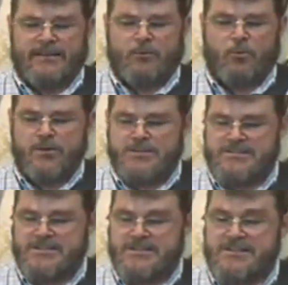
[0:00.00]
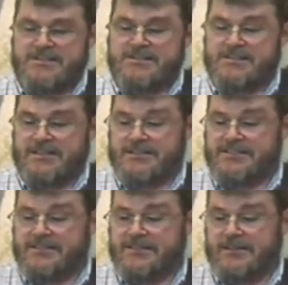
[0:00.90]
What this
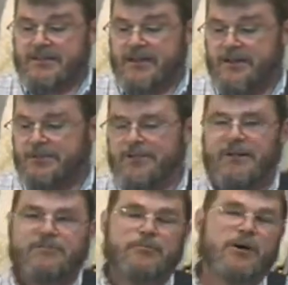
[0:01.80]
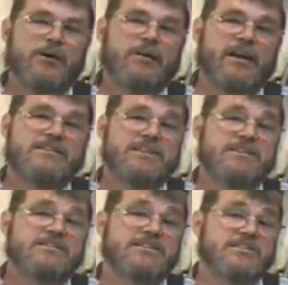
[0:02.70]
is a copy of a model
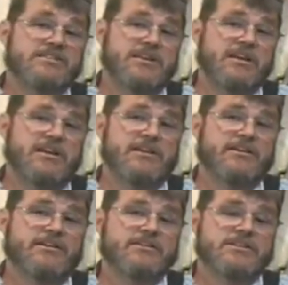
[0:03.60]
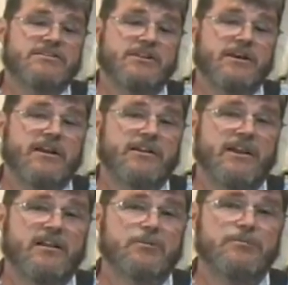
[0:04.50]
1816 69
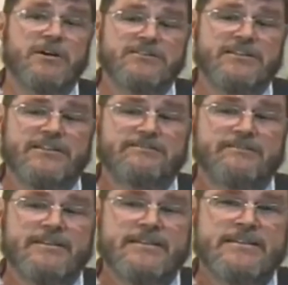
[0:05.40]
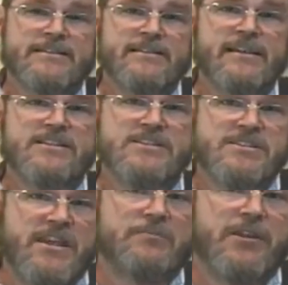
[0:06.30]
caliber musket. It's the
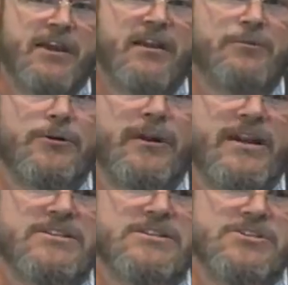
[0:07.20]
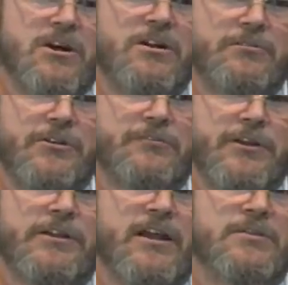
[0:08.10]
same caliber as the Charleville
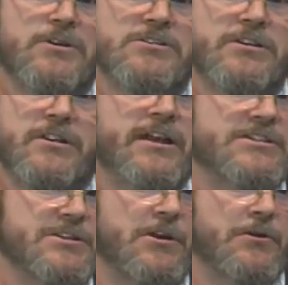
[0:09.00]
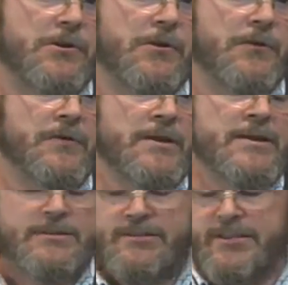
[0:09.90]
flintlock musket that I showed you.
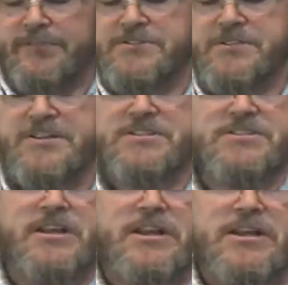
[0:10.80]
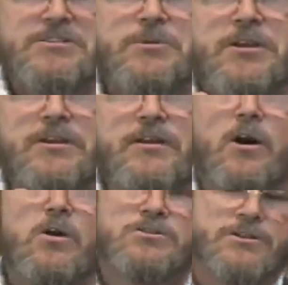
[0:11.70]
The difference is that it has been
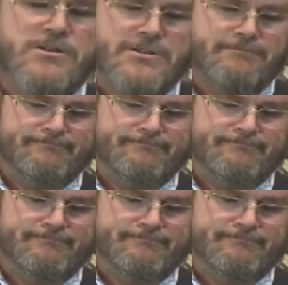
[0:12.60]
altered.